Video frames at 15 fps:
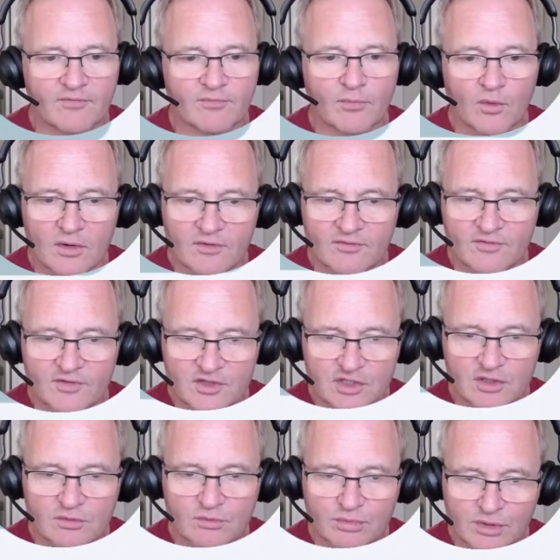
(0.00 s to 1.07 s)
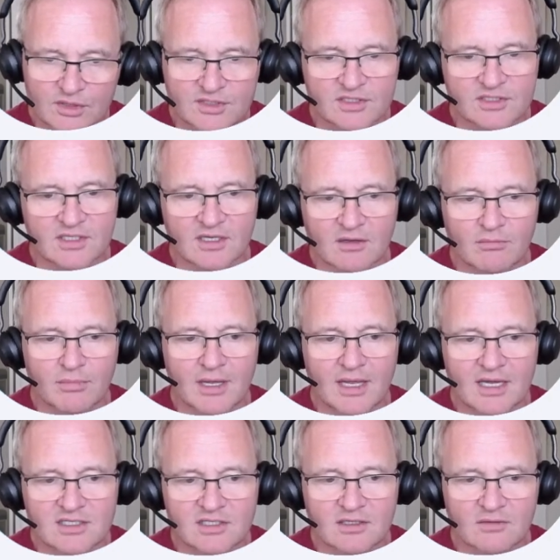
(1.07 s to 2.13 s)
more efficient processing
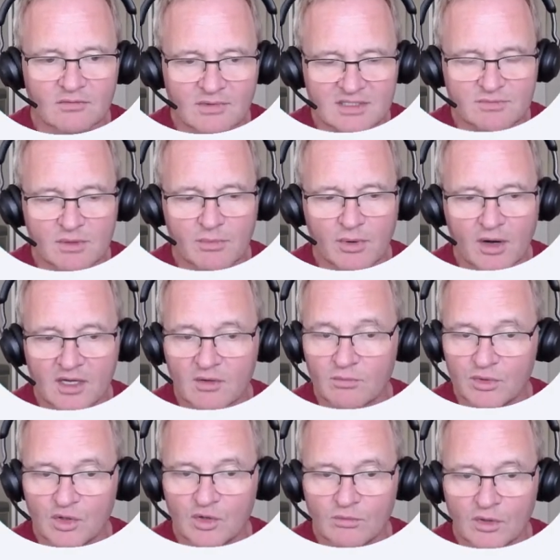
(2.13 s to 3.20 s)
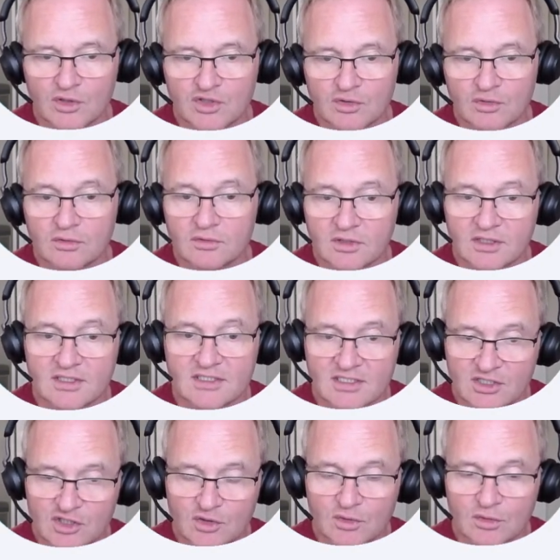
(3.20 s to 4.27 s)
compared to the Raspberry Pi compute module that is
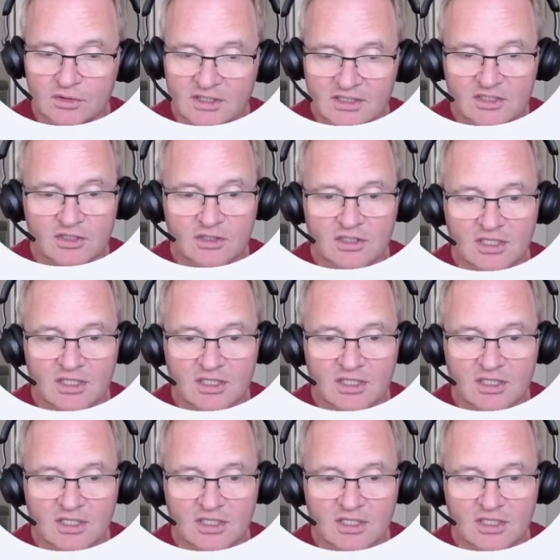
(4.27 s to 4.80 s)
installed into